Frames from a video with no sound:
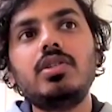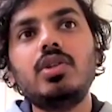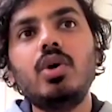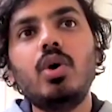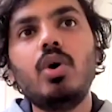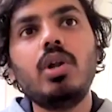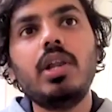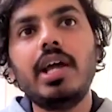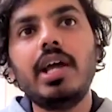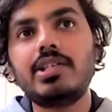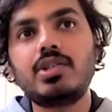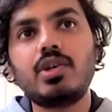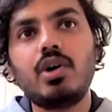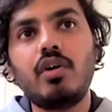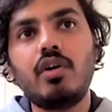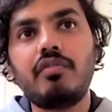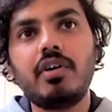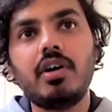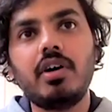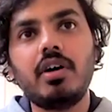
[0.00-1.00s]
no less
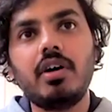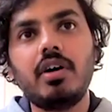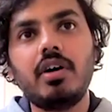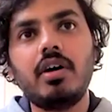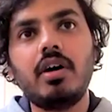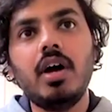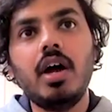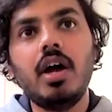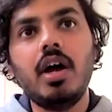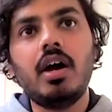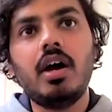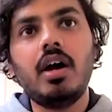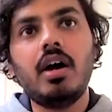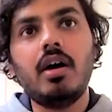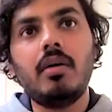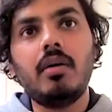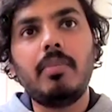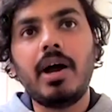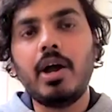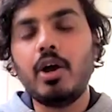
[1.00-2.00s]
of a
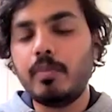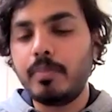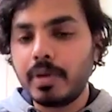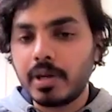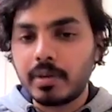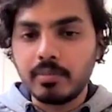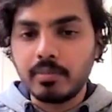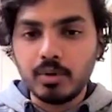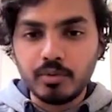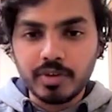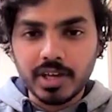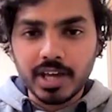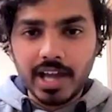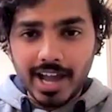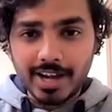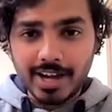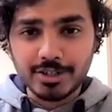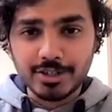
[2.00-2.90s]
biopic movie